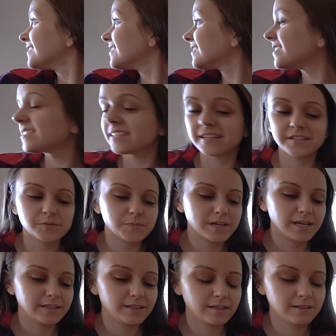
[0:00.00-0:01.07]
The sun's
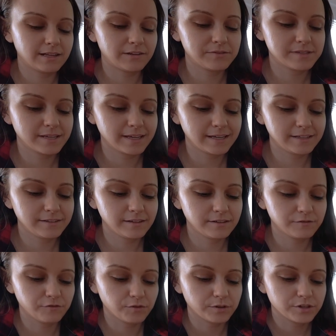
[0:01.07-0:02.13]
behind the clouds again,
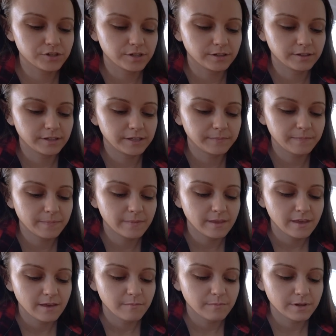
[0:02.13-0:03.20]
unfortunately,
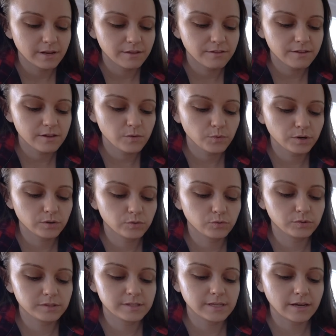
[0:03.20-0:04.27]
but I think we're
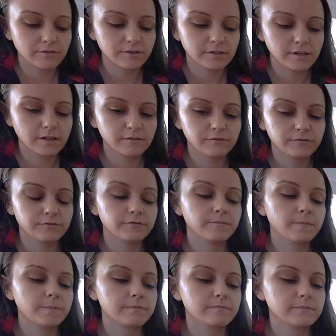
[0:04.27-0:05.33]
cooled down enough
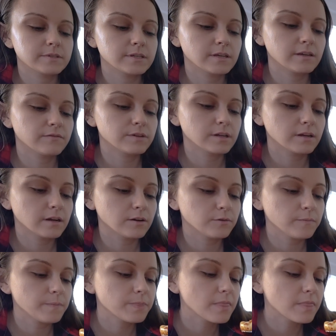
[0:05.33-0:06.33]
to give it a go.